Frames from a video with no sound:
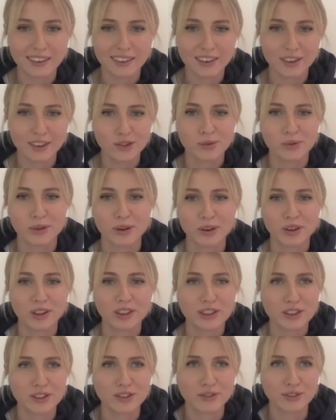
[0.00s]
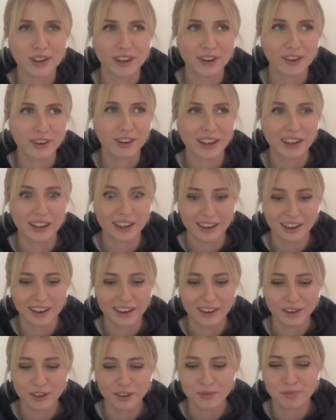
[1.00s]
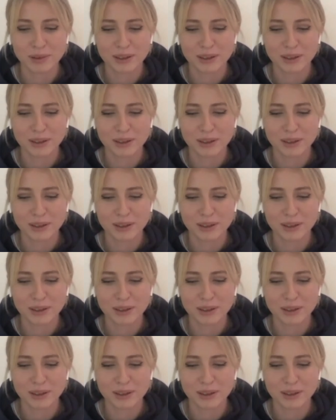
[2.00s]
because we're all just figuring it out.